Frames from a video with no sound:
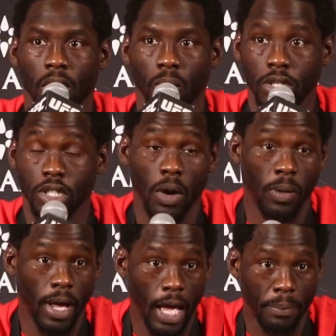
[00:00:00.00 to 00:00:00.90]
We saw
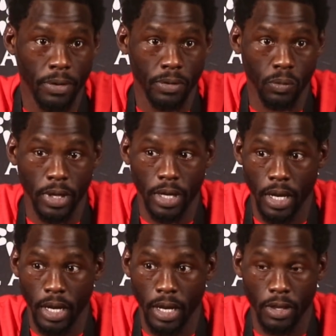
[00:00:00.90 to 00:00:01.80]
what happened when
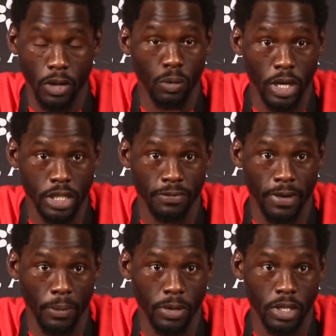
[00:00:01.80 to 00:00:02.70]
you rush a
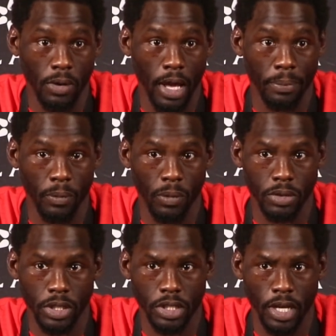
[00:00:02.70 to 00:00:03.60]
fight. We saw what happened. What
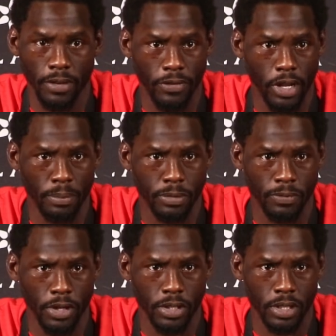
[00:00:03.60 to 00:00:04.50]
was it? John Phillips
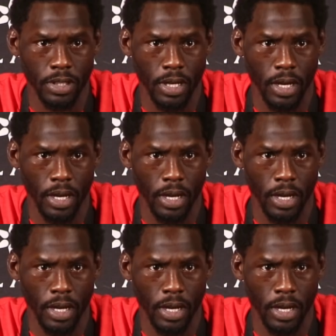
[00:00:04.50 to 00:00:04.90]
versus